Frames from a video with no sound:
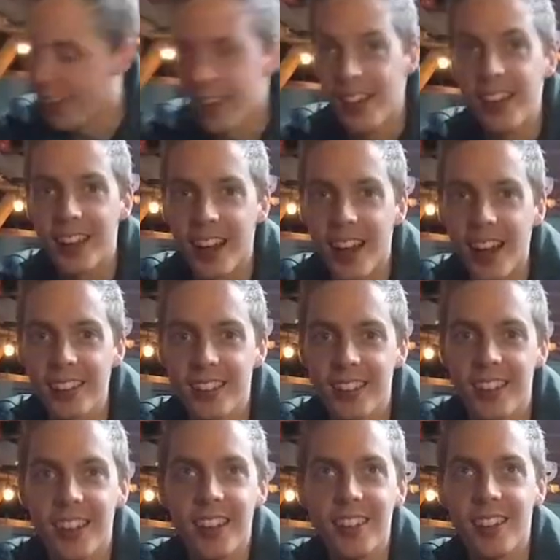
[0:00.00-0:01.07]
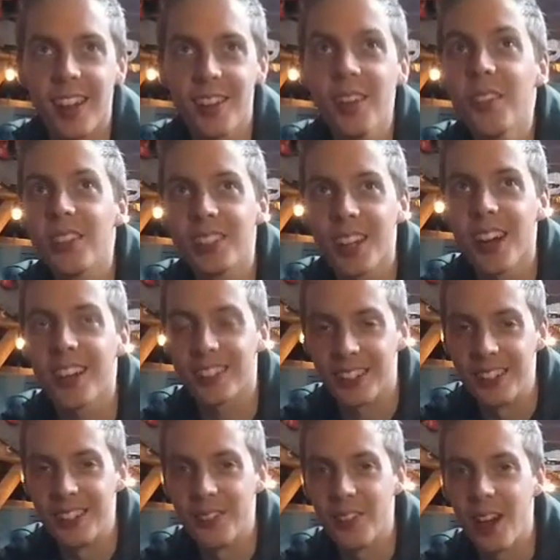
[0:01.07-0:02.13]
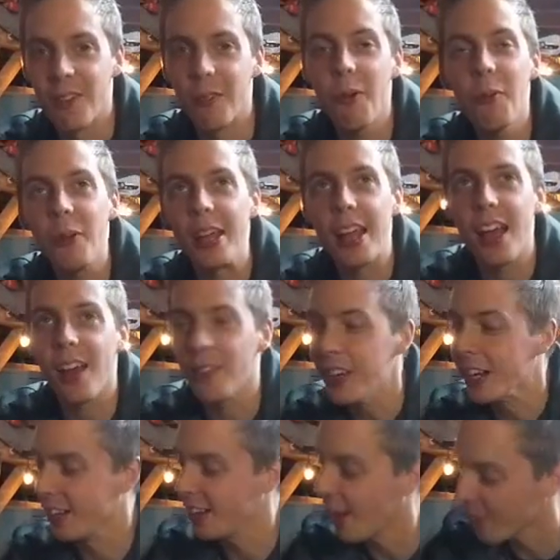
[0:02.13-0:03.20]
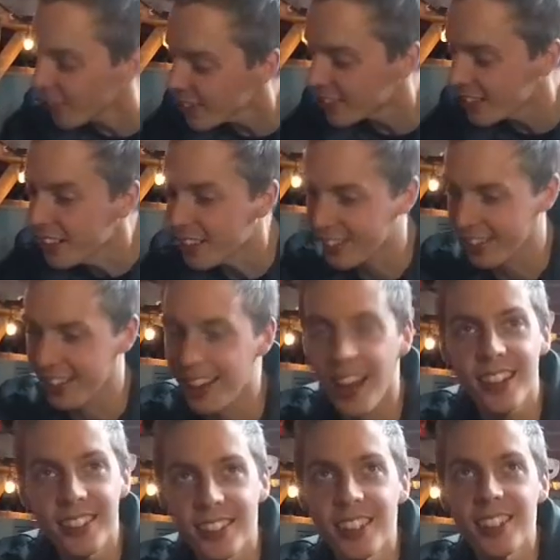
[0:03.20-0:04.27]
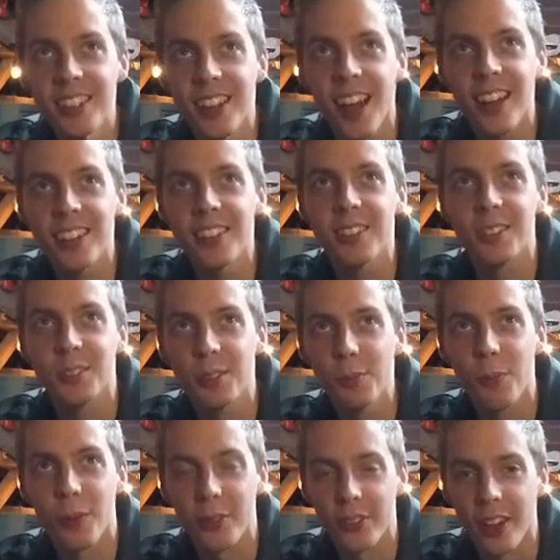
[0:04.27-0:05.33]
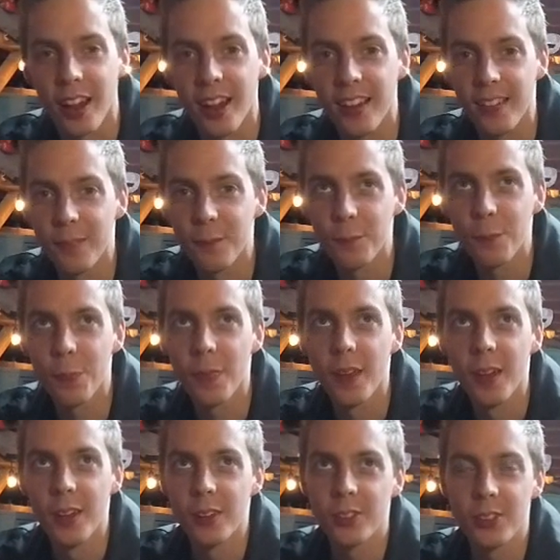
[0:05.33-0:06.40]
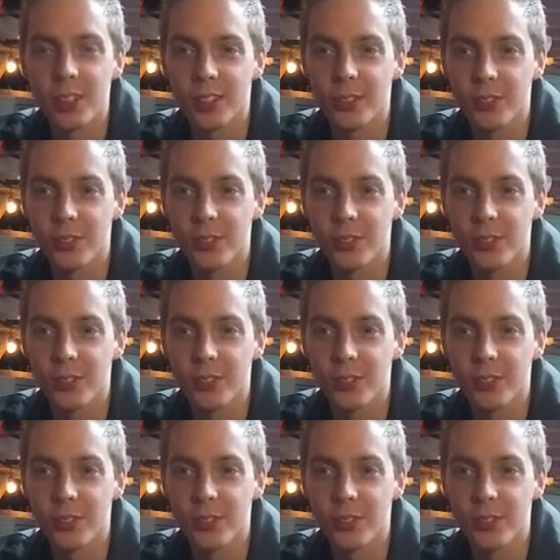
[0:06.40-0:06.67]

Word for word: Hey guys, now let me talk to you about what we have here. Now this here is a nineteen ninety Superjet, six